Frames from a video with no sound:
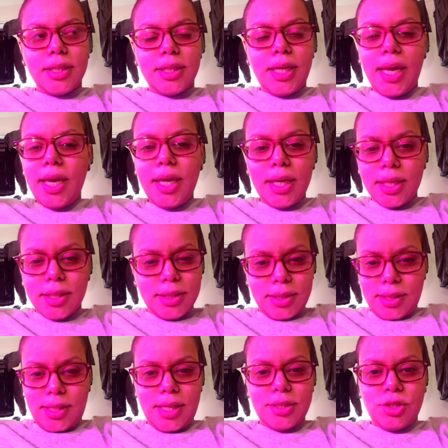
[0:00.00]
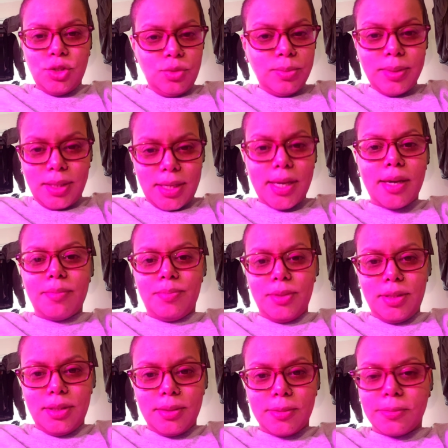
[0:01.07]
can't let you be
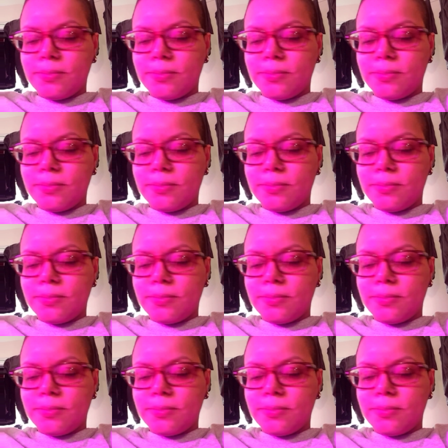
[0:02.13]
happy.